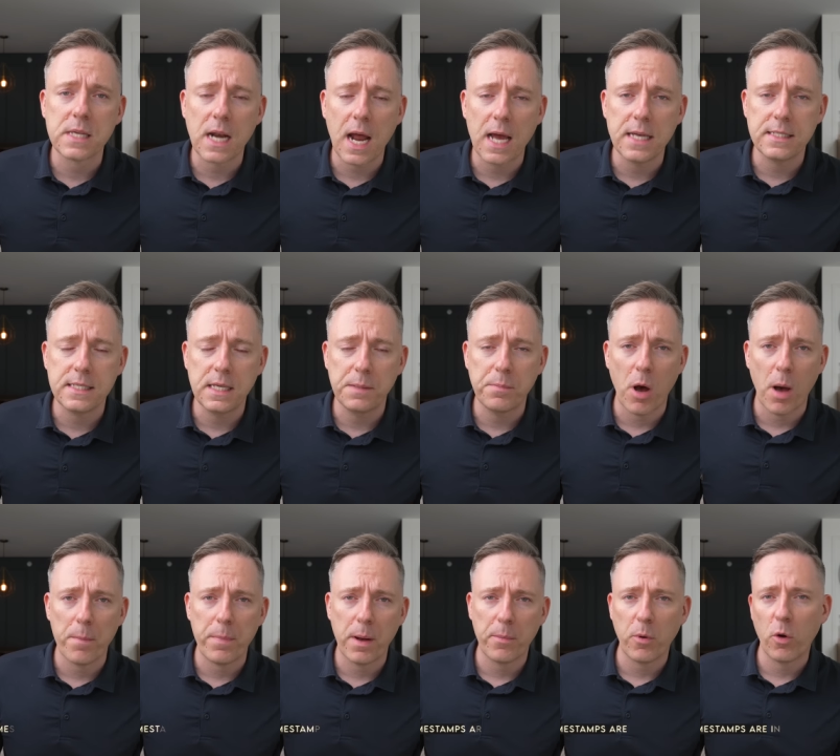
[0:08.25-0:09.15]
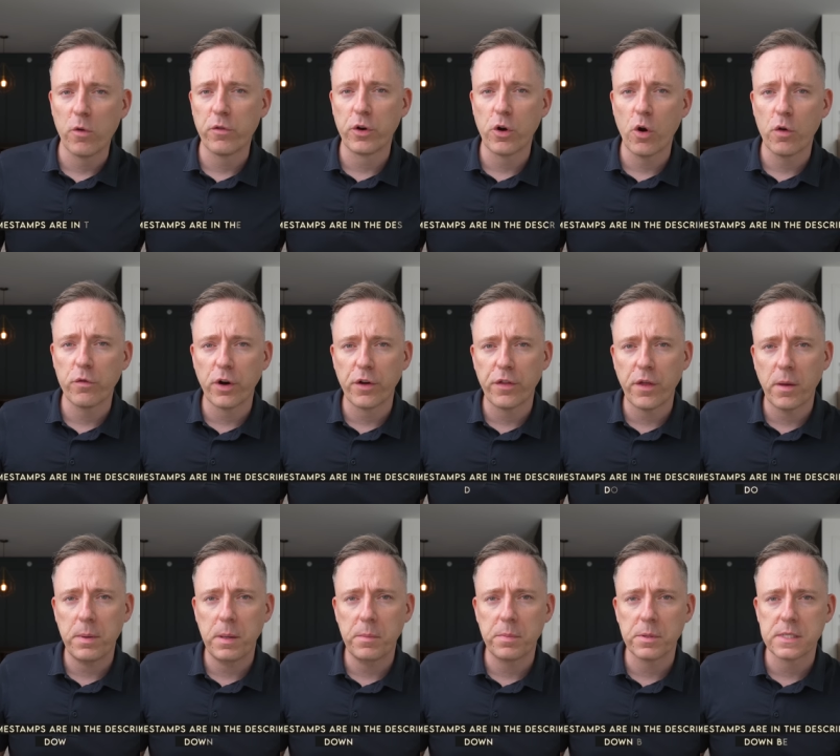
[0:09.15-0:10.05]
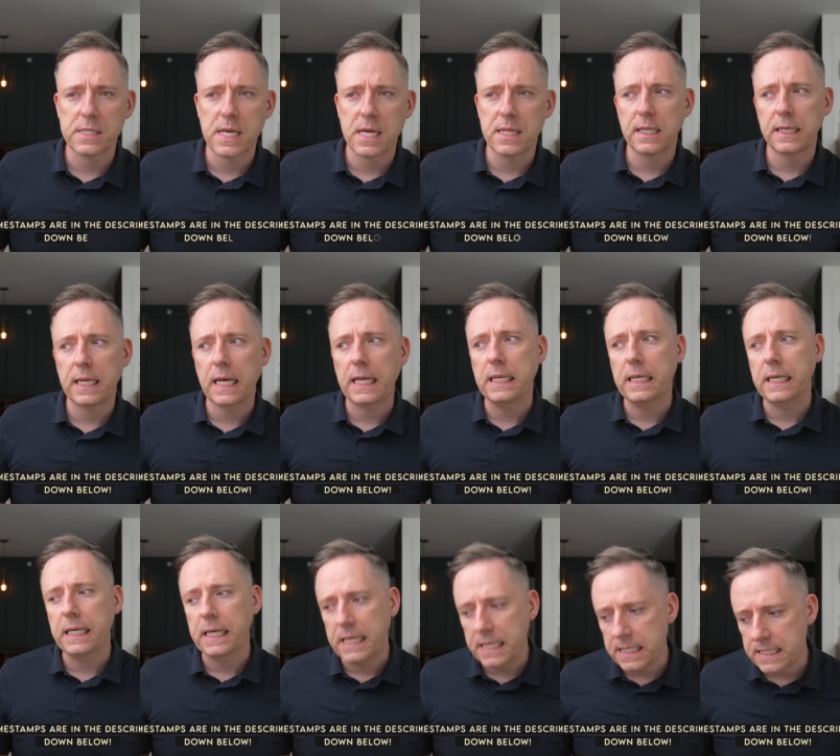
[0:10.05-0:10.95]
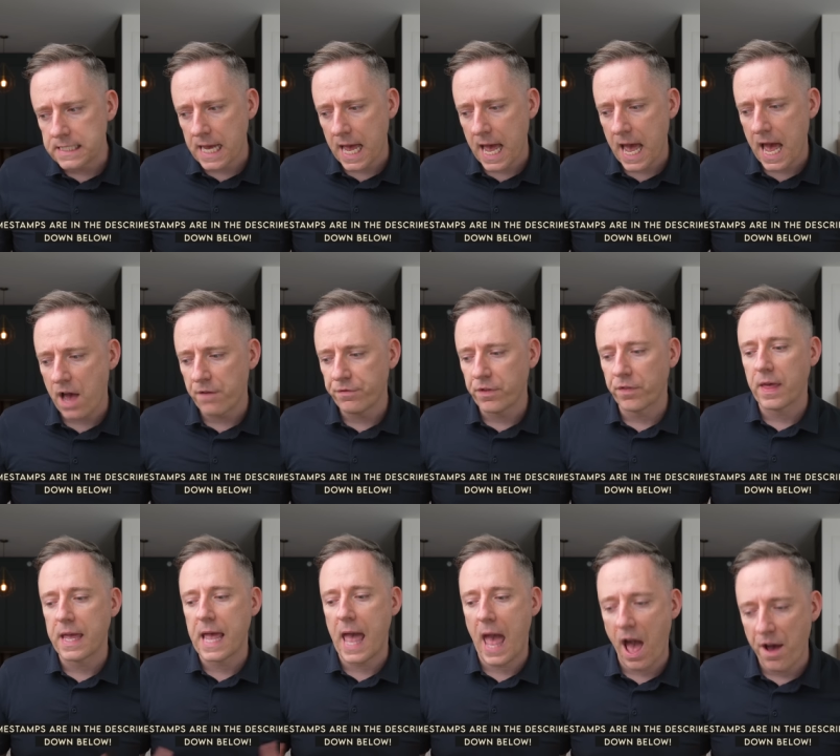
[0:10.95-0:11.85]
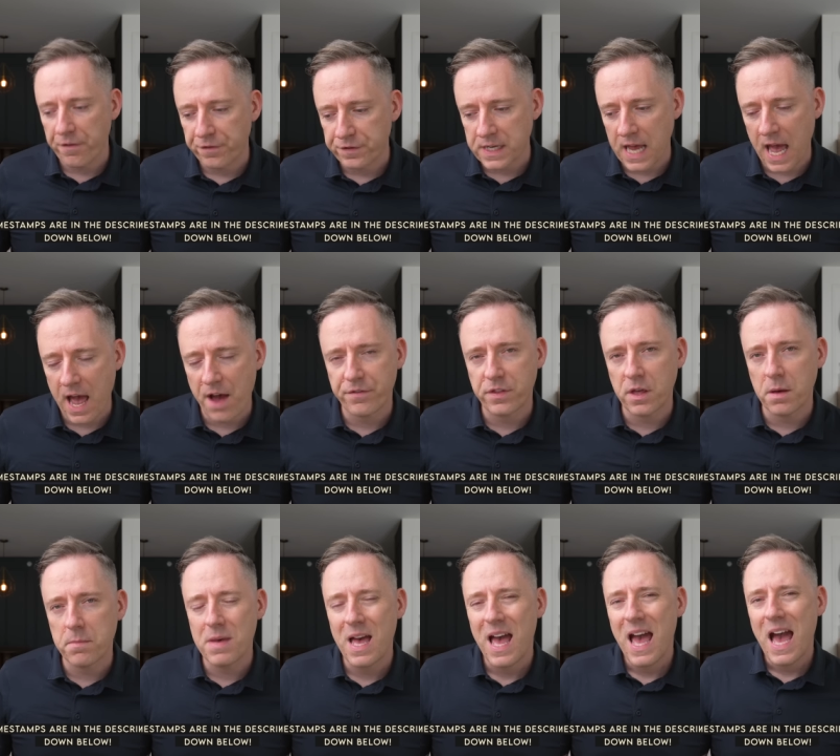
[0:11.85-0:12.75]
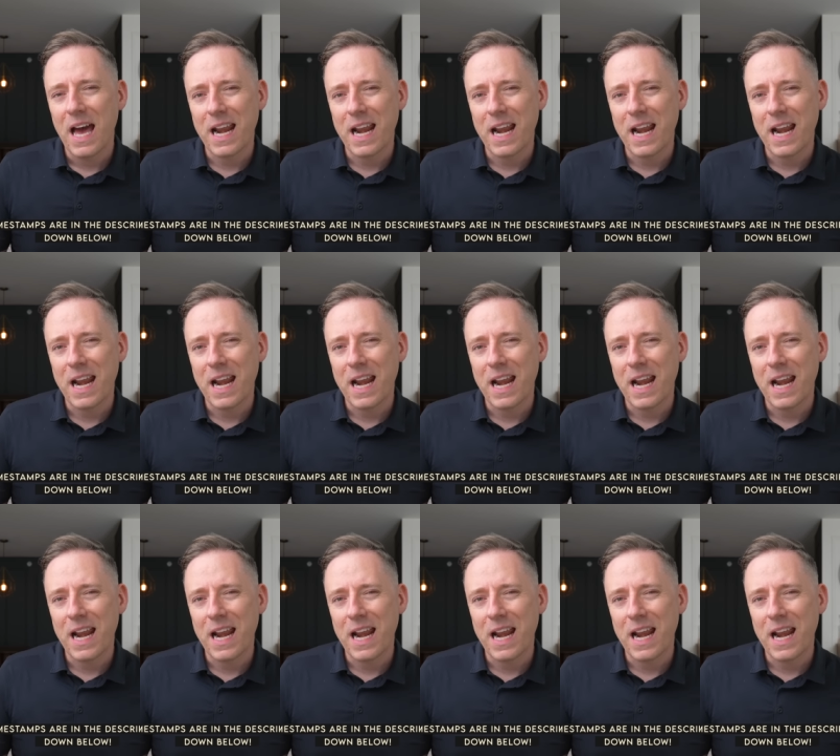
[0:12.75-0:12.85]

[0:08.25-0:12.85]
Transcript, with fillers: that I see pop up over and over that people say that they need to have, that they have to have them.